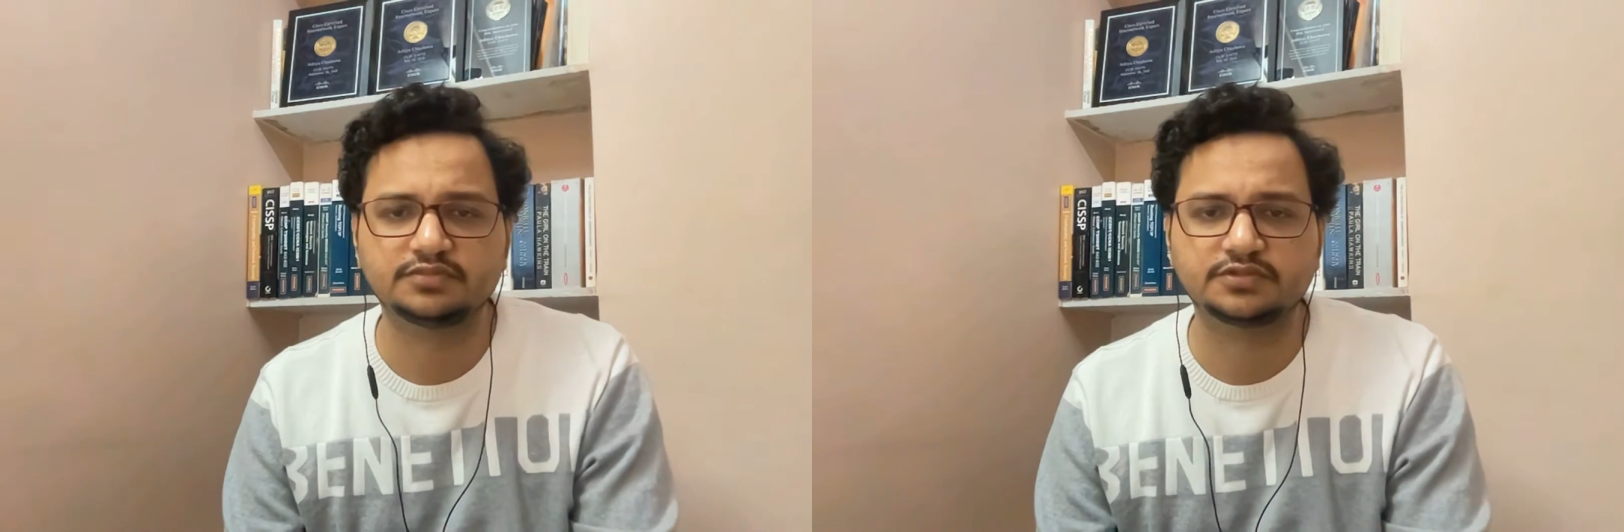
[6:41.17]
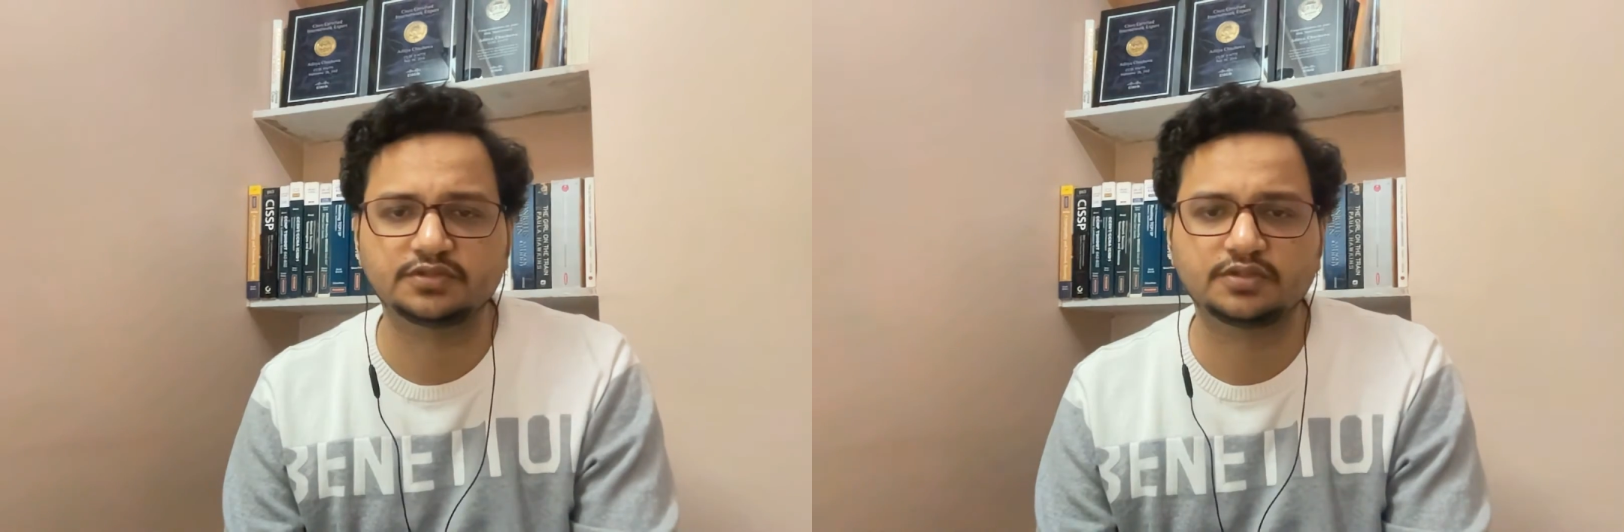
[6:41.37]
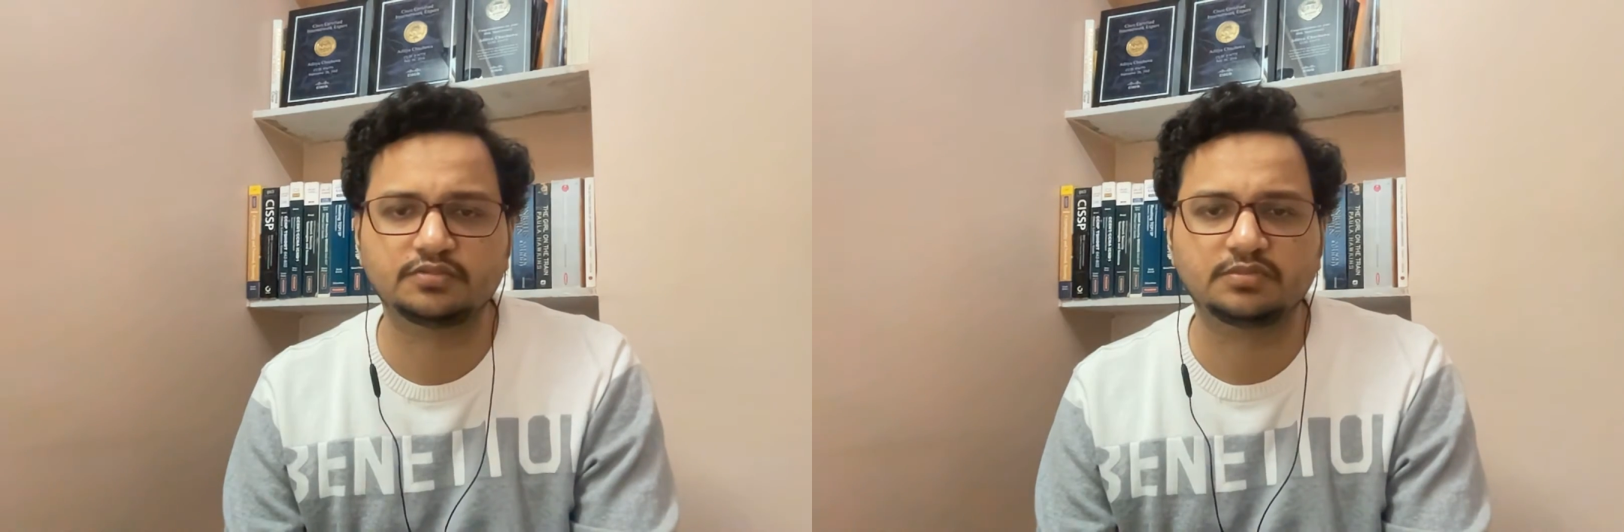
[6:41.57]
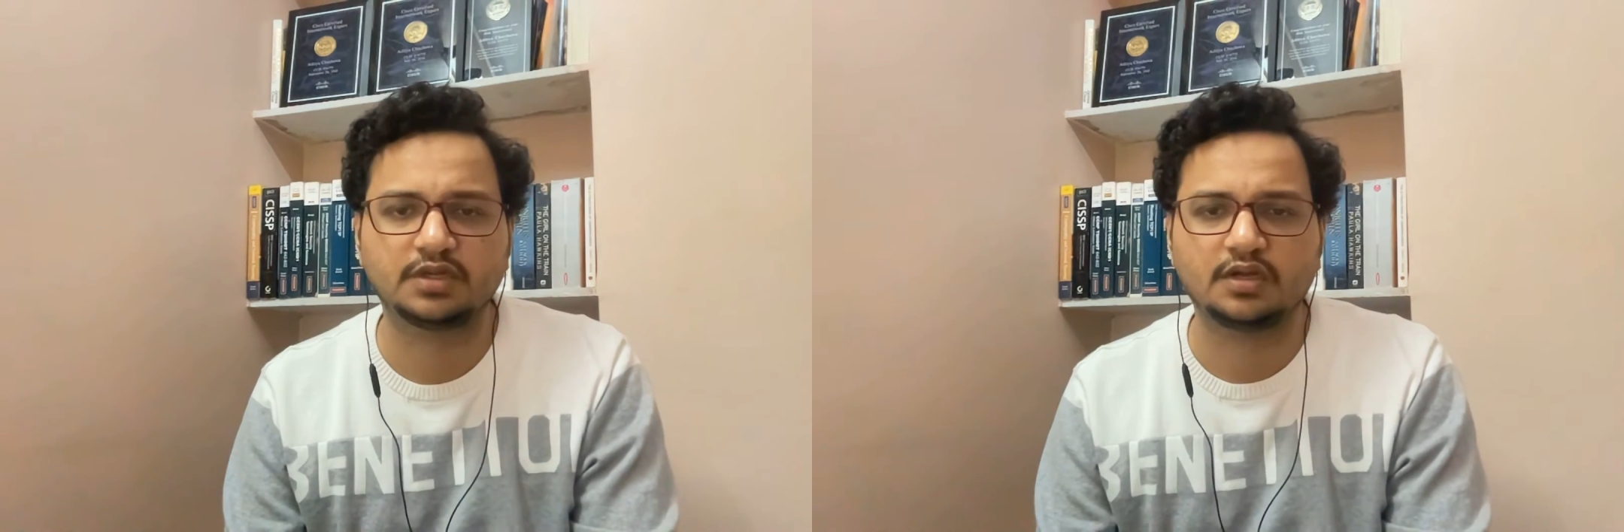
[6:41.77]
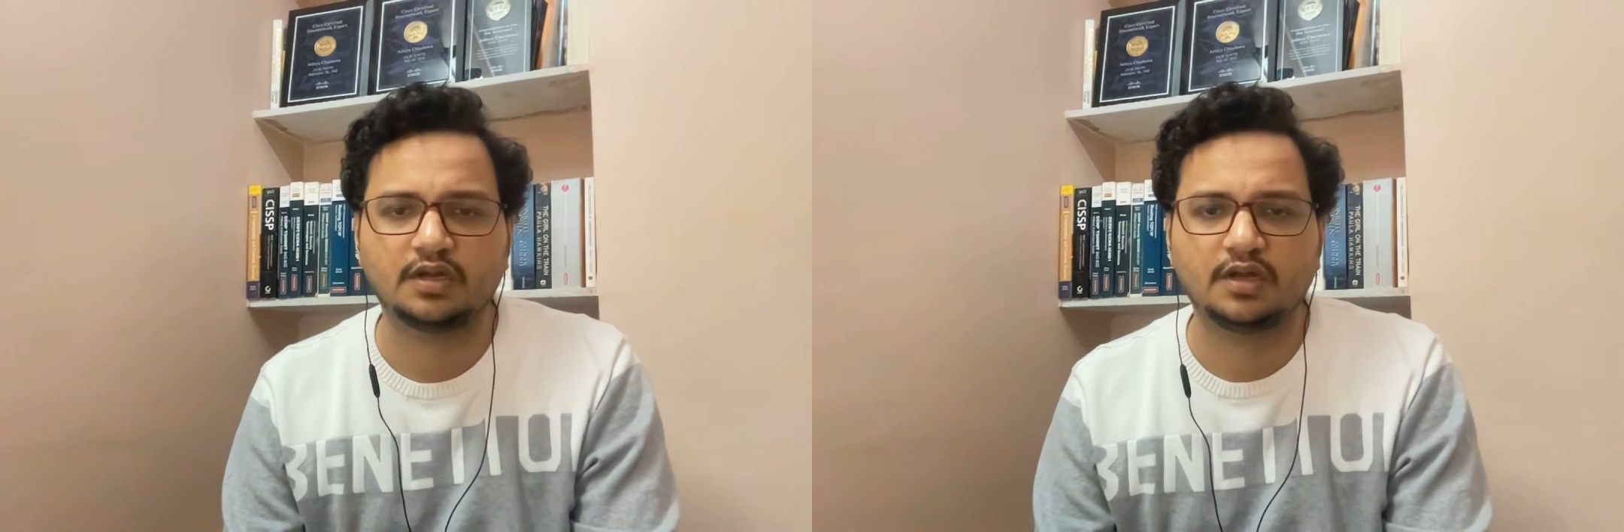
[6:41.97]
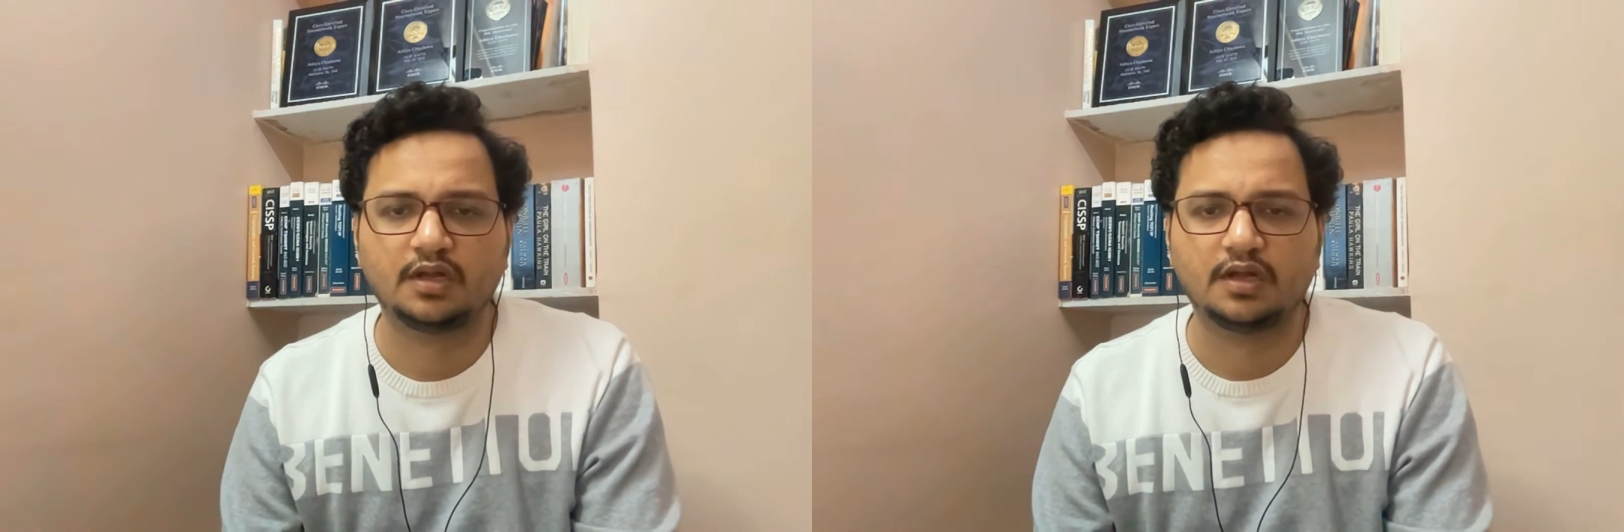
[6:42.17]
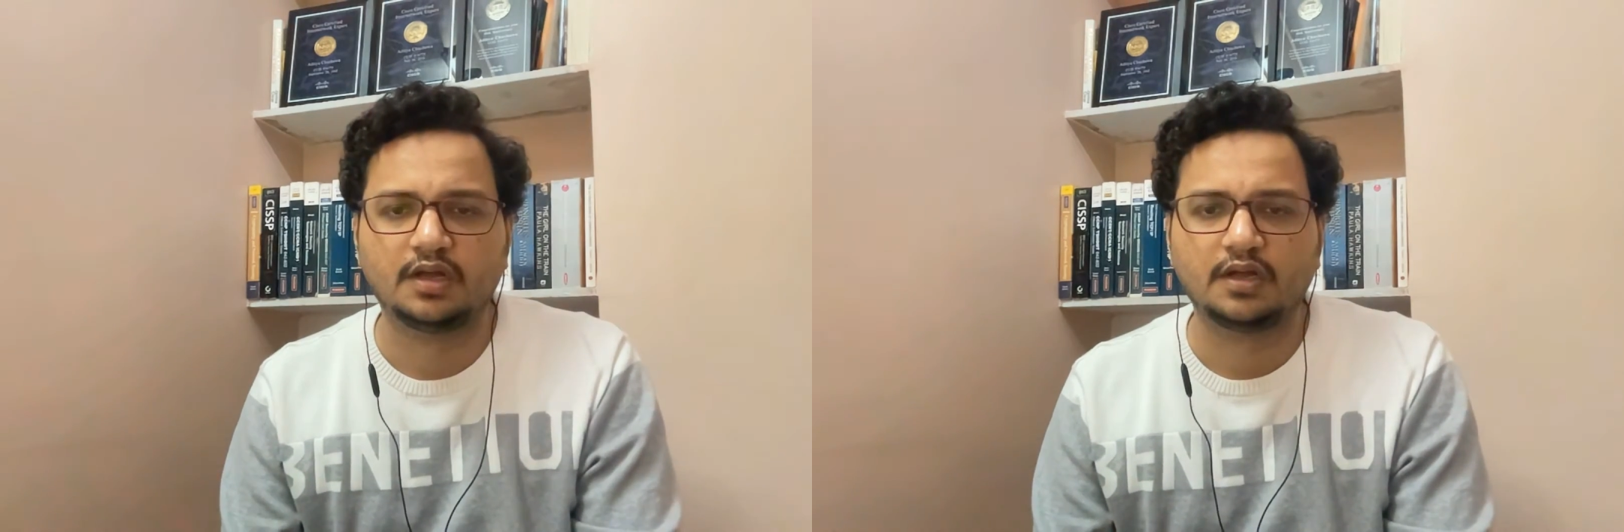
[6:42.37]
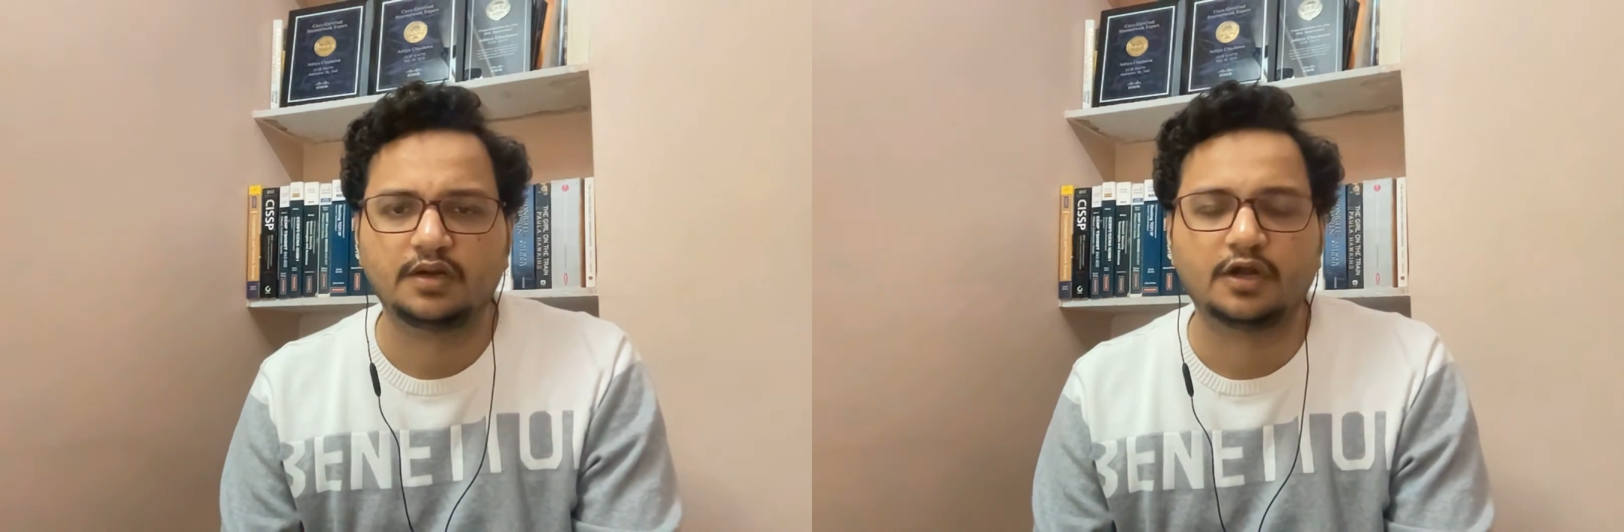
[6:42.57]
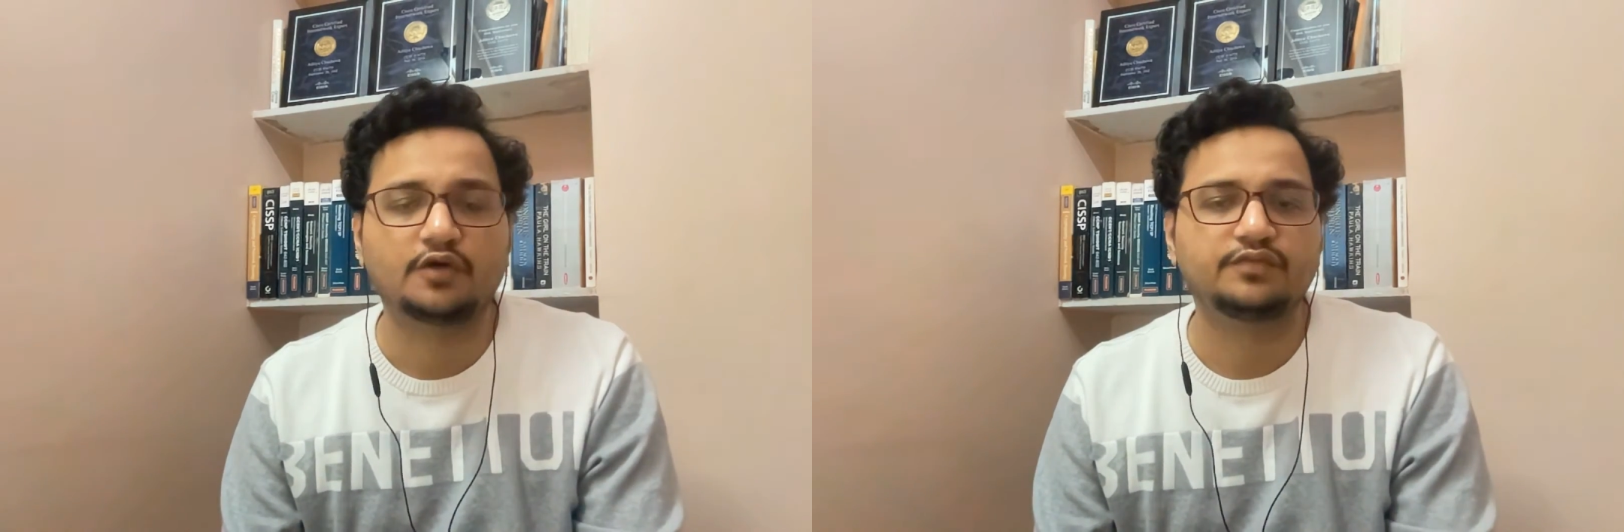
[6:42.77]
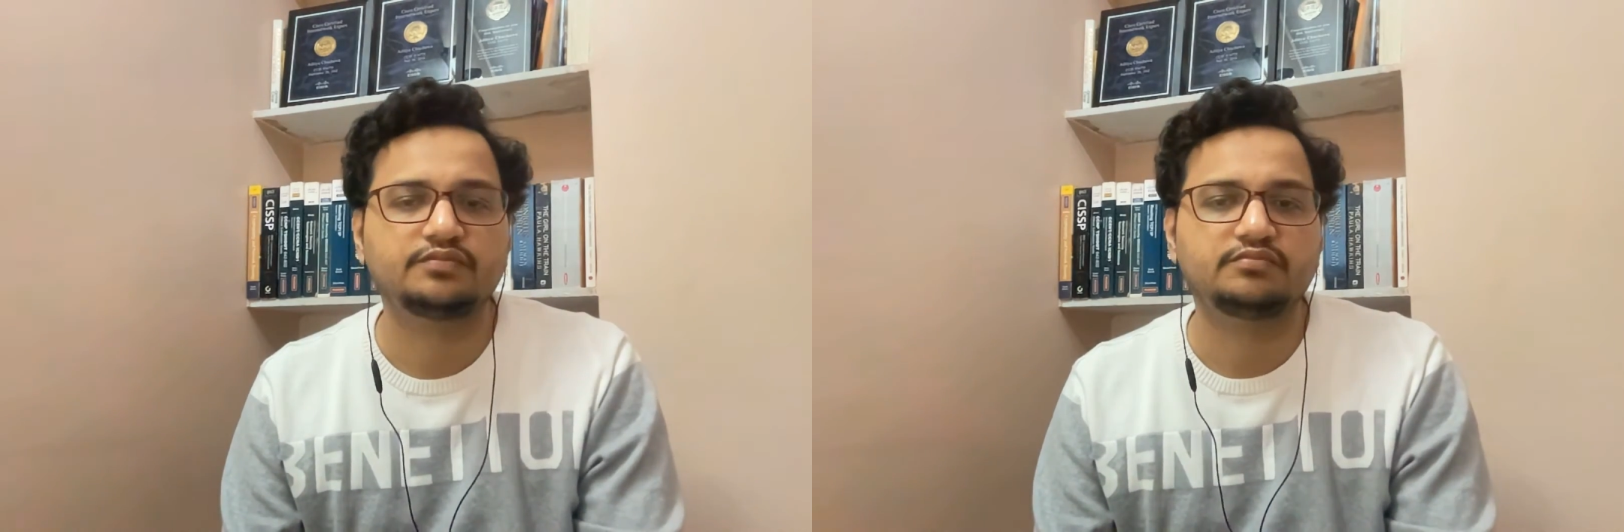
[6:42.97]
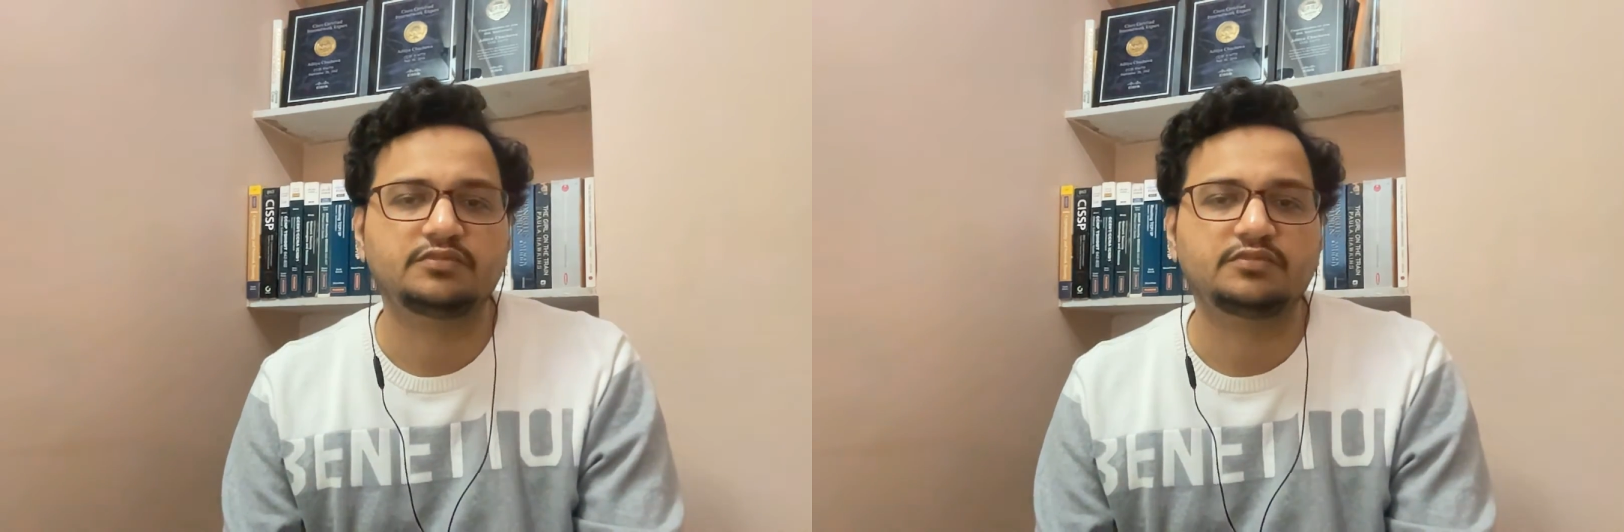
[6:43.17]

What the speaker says: So now